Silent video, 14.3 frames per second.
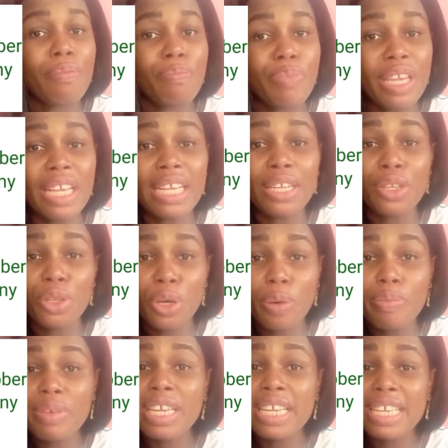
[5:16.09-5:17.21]
B in
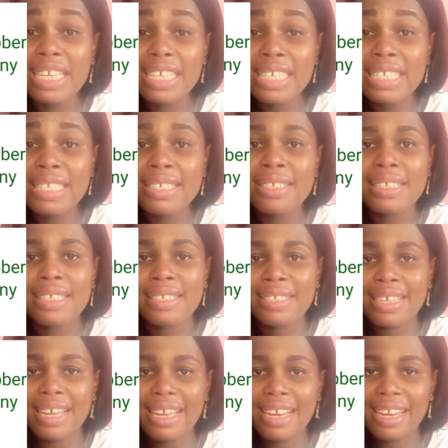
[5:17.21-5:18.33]
dom is
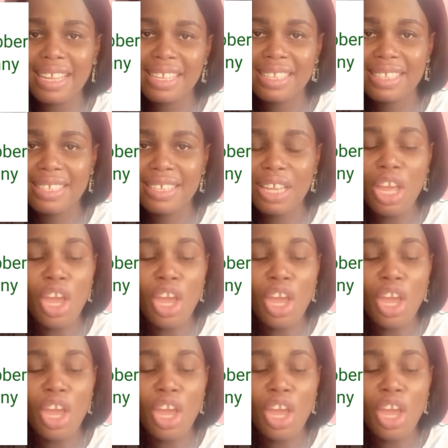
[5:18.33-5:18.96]
silent.